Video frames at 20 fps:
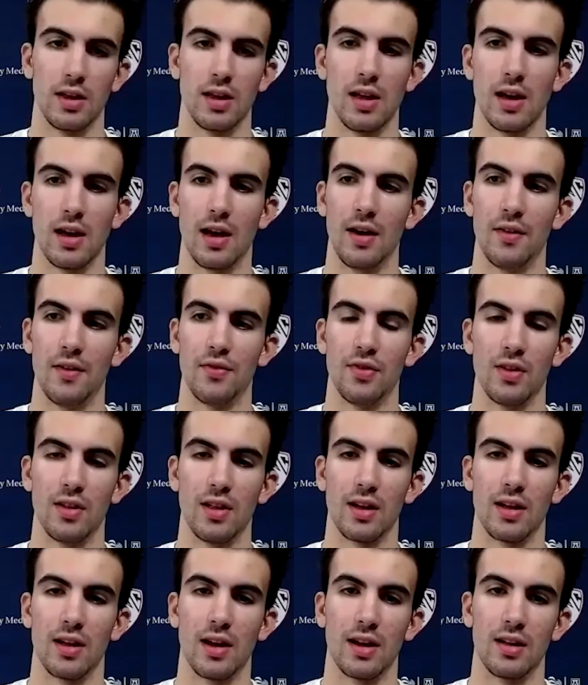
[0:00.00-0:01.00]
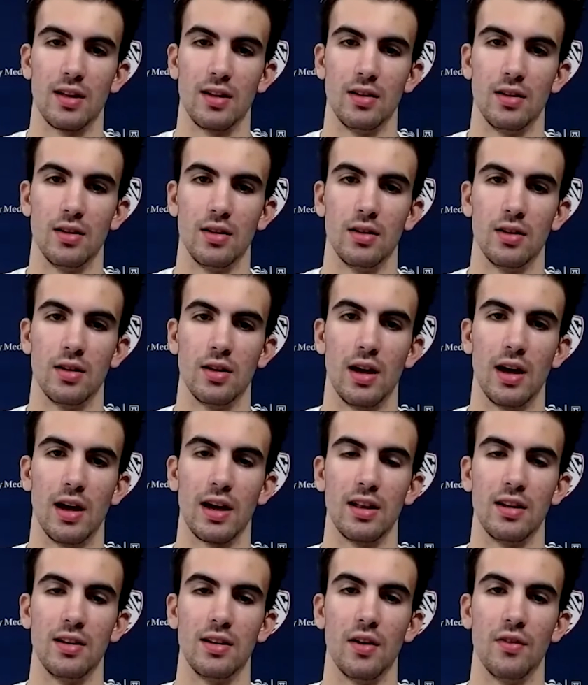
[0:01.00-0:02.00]
Yeah, I feel like I can
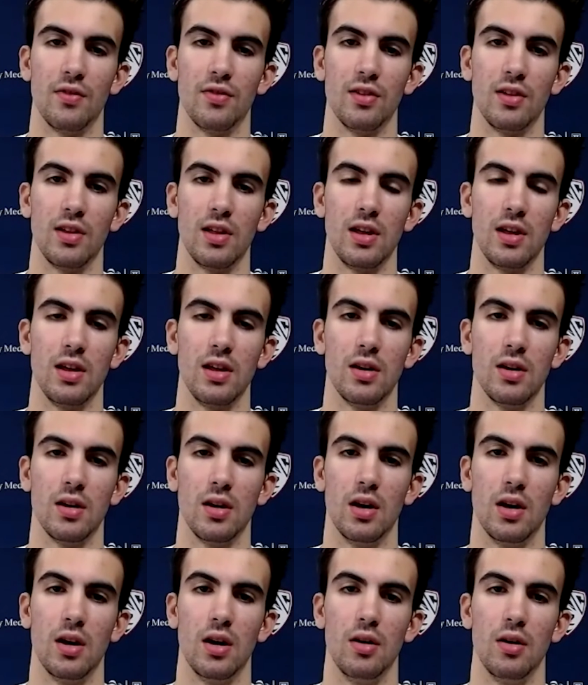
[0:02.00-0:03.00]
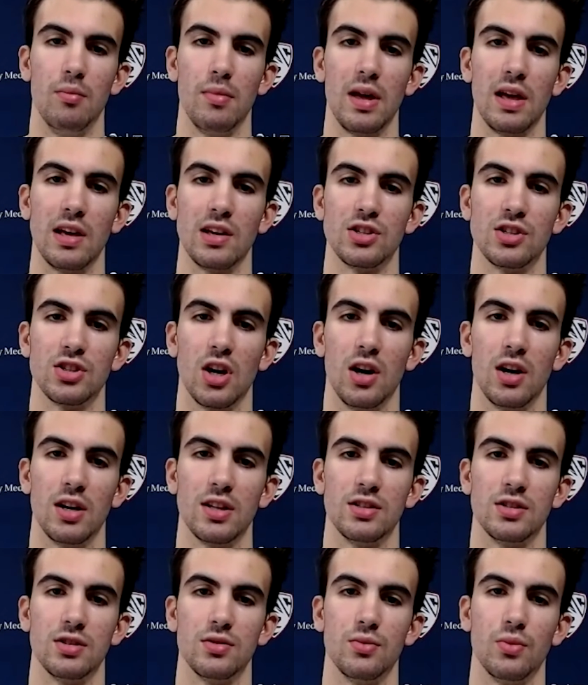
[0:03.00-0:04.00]
definitely make
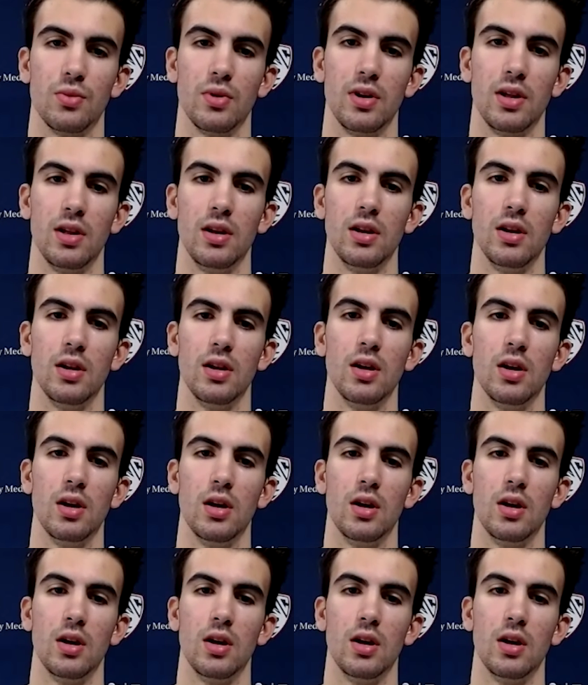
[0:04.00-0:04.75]
shots when